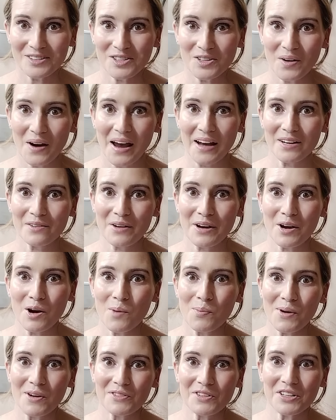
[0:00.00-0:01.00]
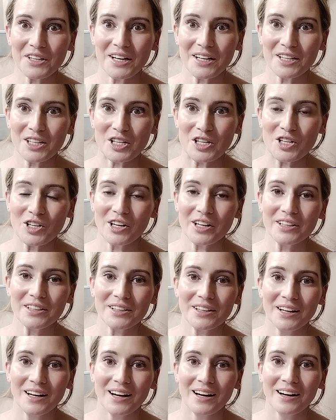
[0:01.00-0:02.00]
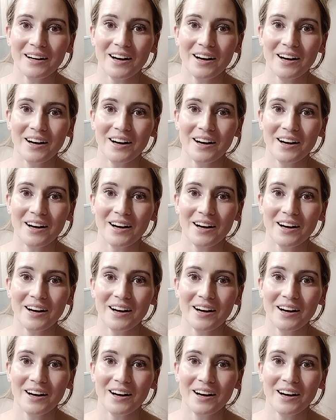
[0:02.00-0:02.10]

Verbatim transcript: So anyway, hope everyone had a good uh,